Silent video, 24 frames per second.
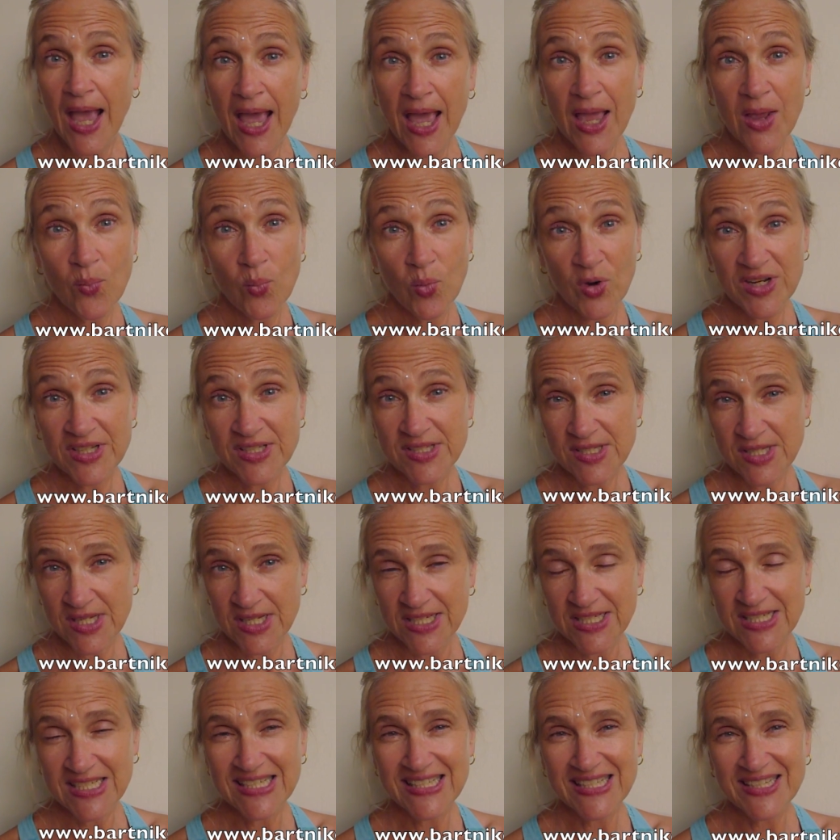and what it's
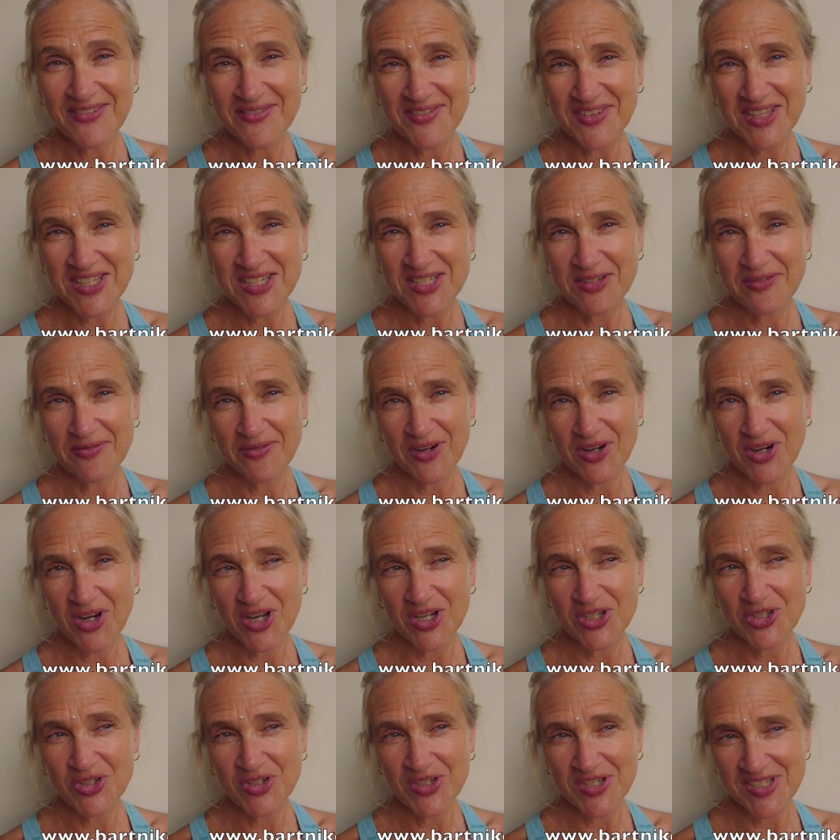like to live in the different
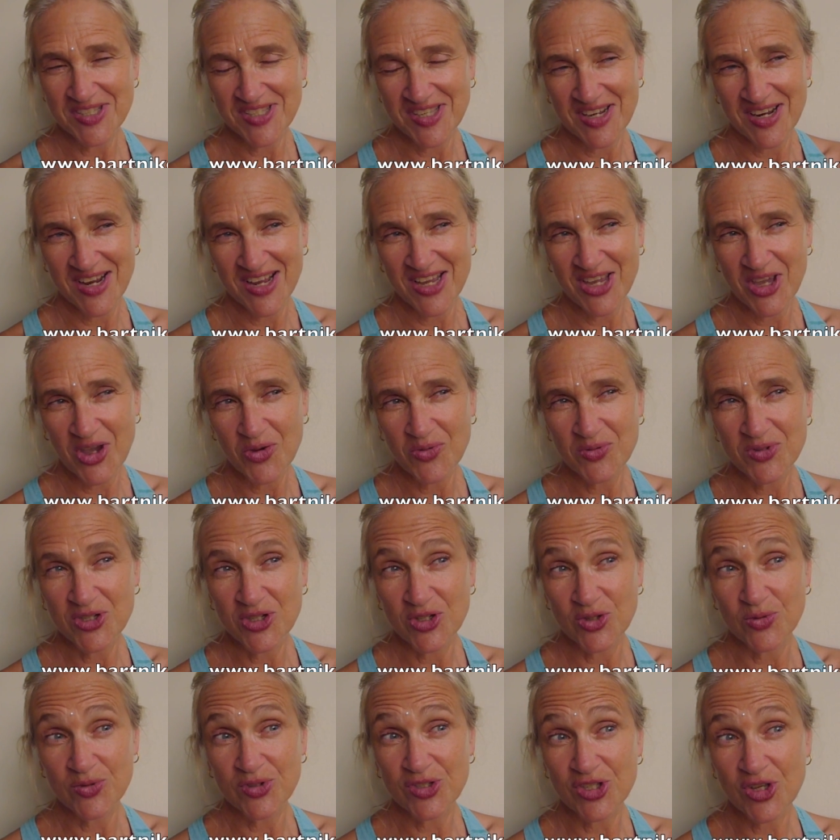countries that I go
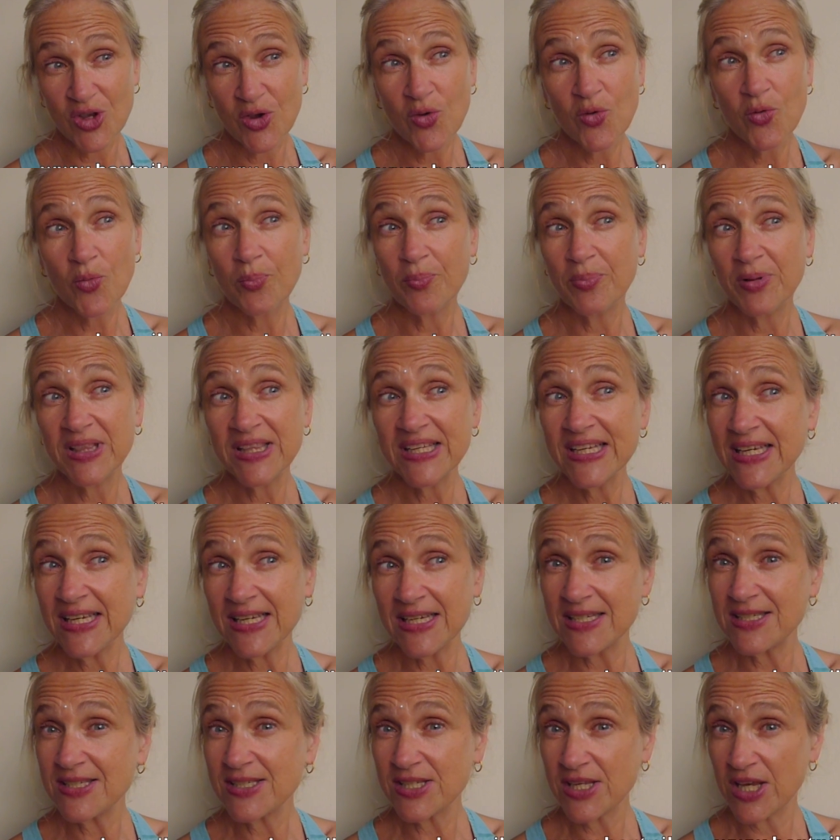to. So
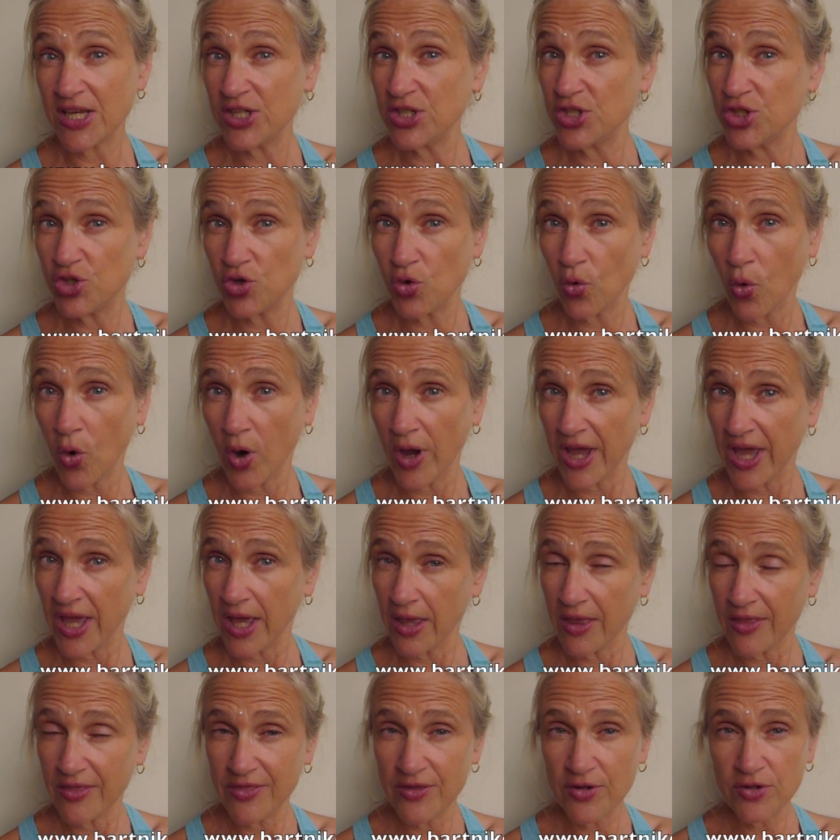please
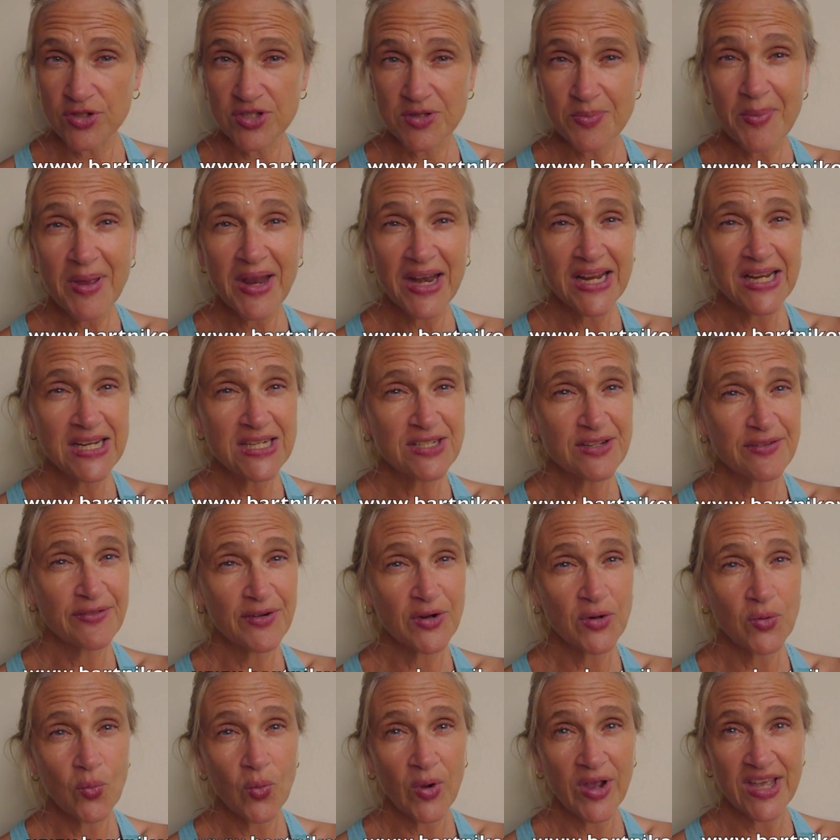enjoy. There's many
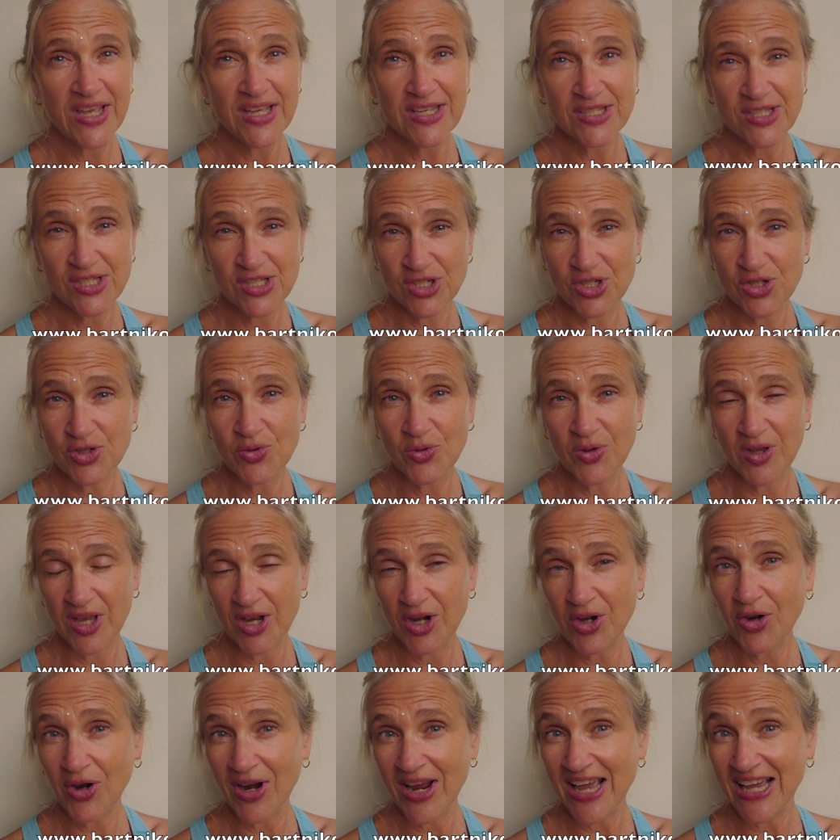different ways to
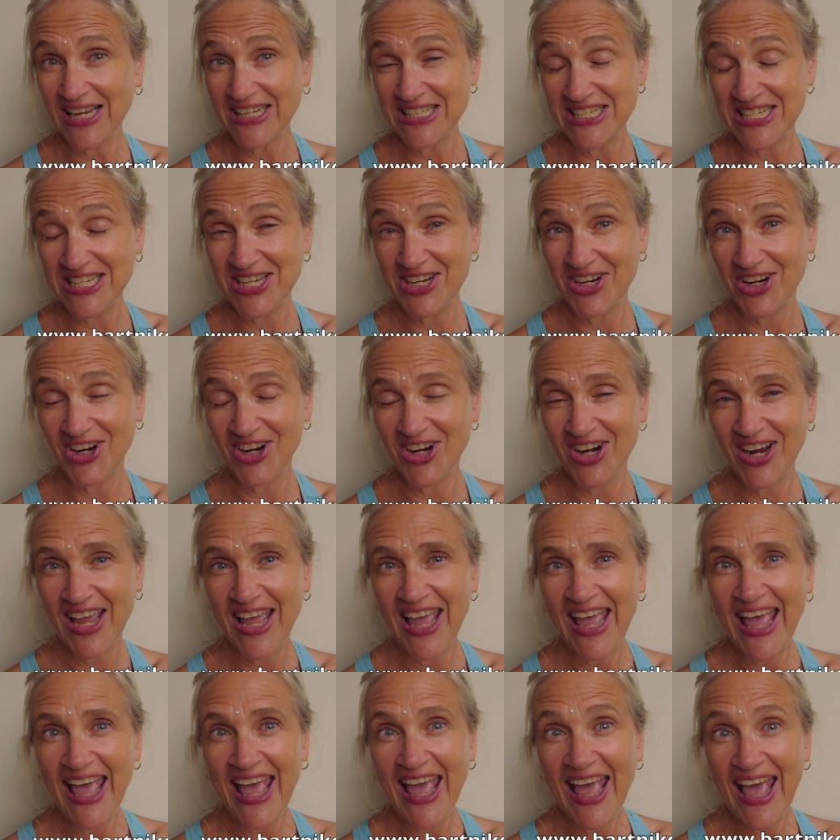interact here.
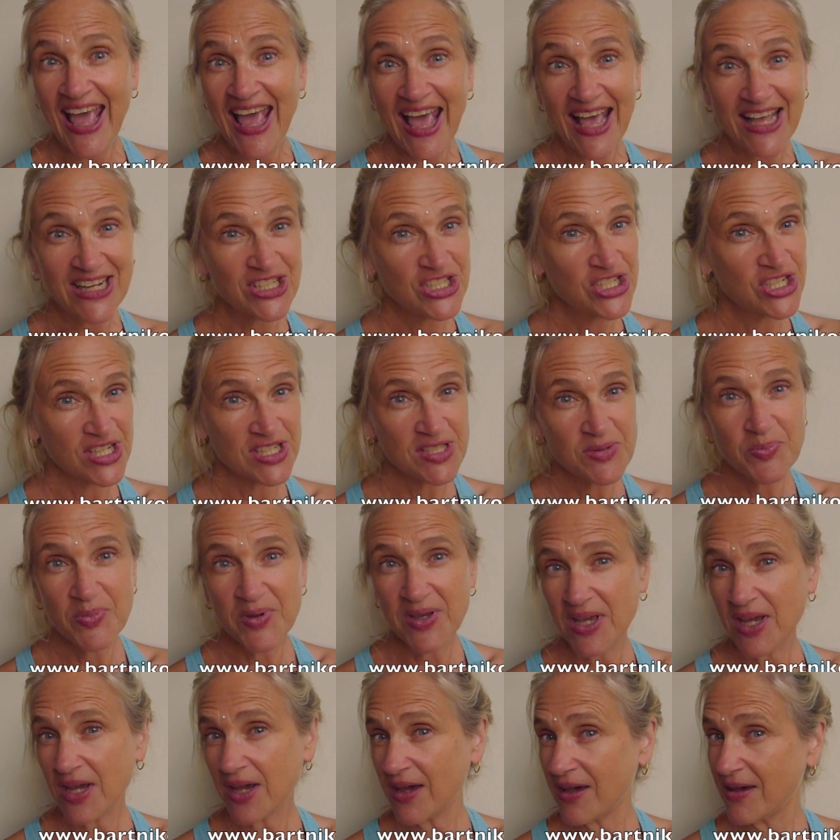Just
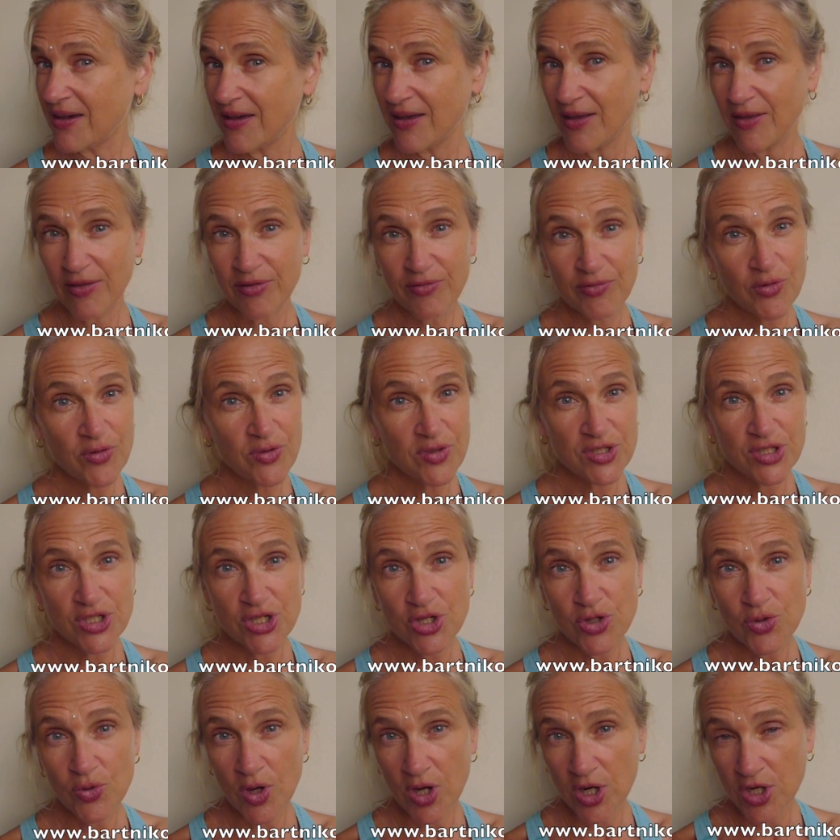pick through the
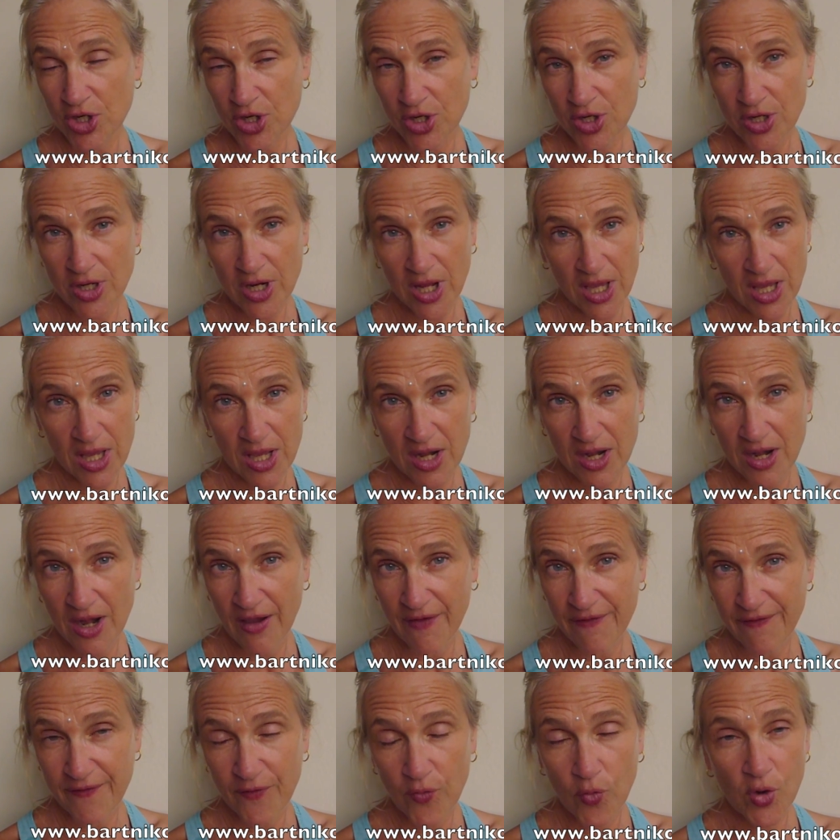
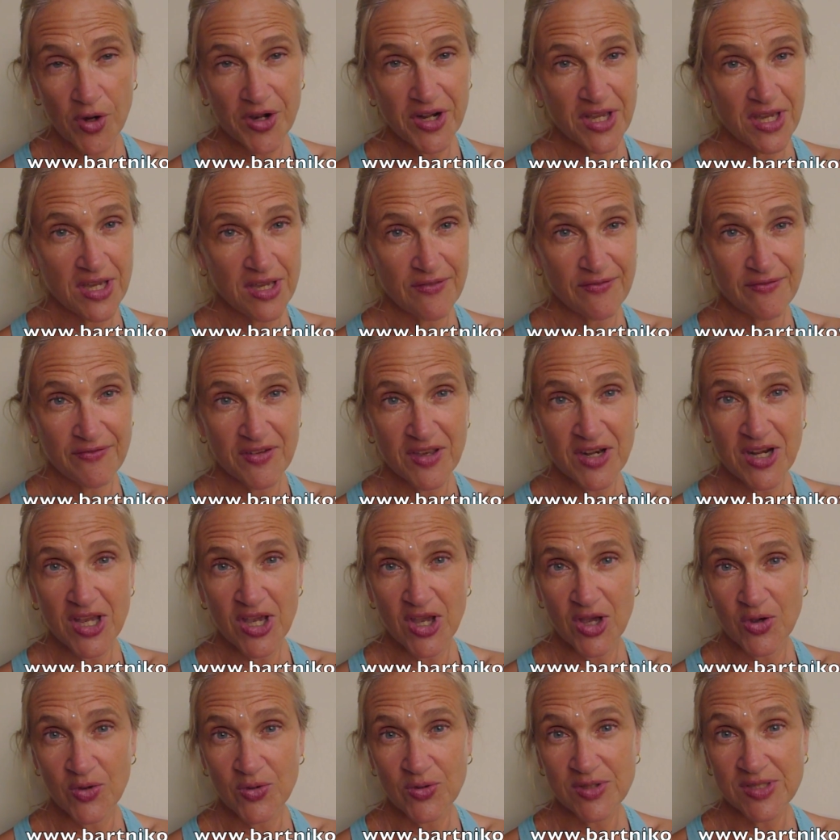240
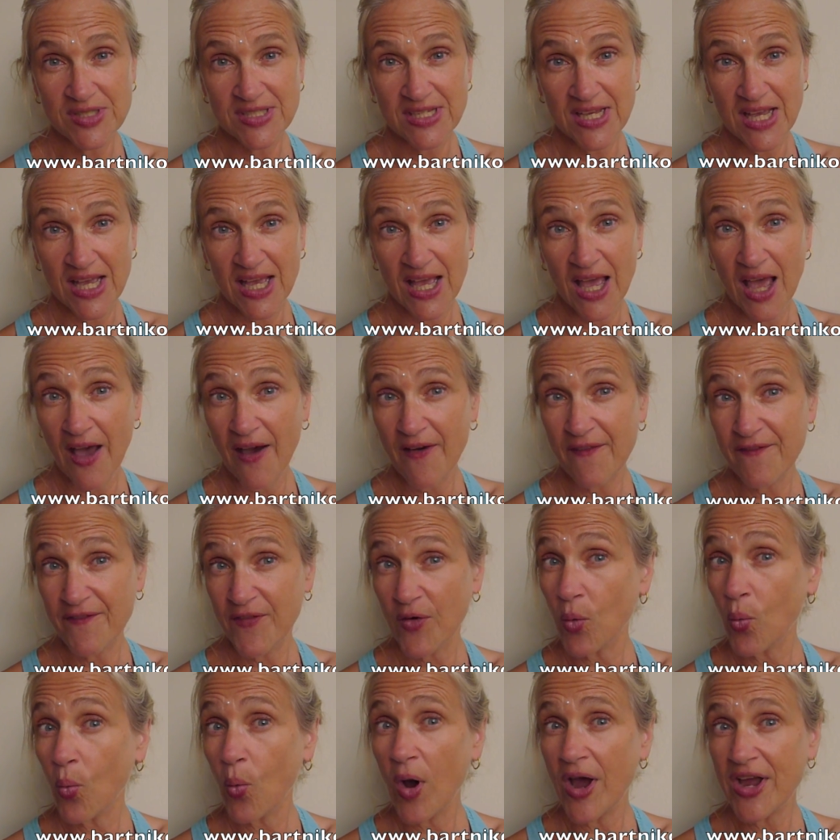videos
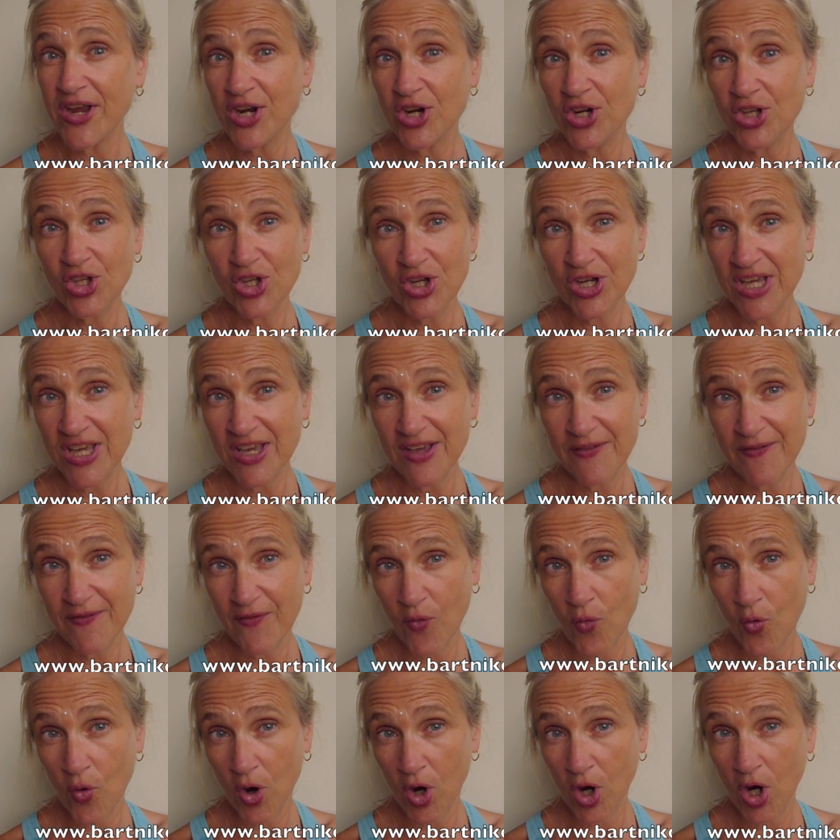for what you're looking
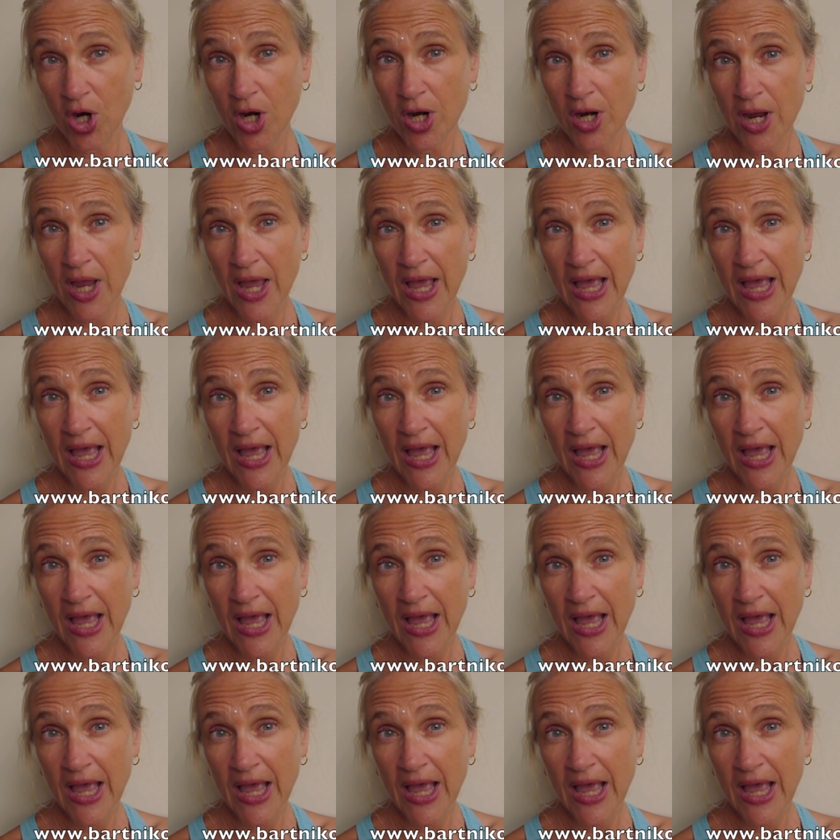for